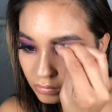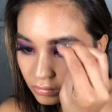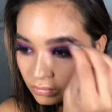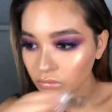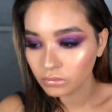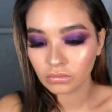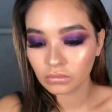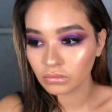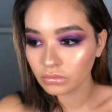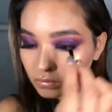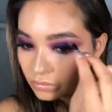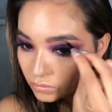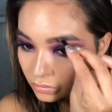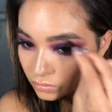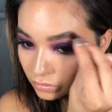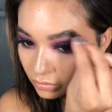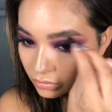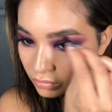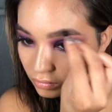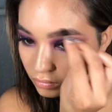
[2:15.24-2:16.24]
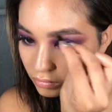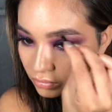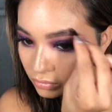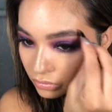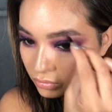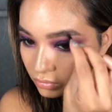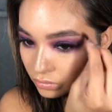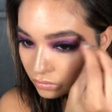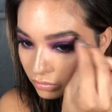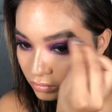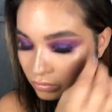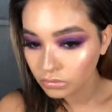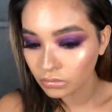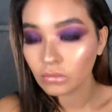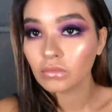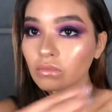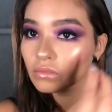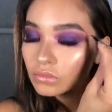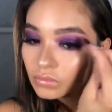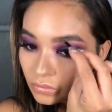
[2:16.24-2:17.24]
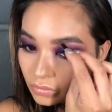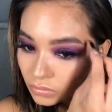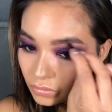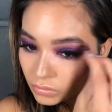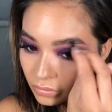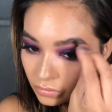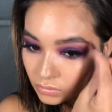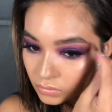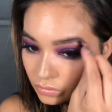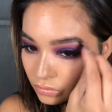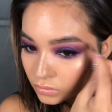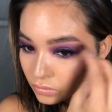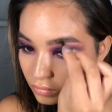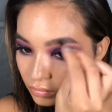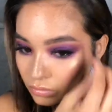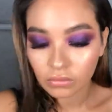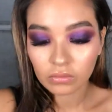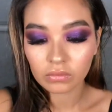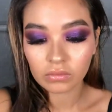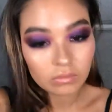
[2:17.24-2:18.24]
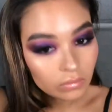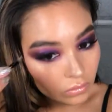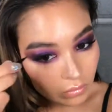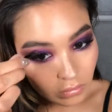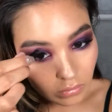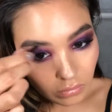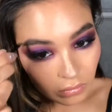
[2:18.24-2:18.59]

Nobody speaks.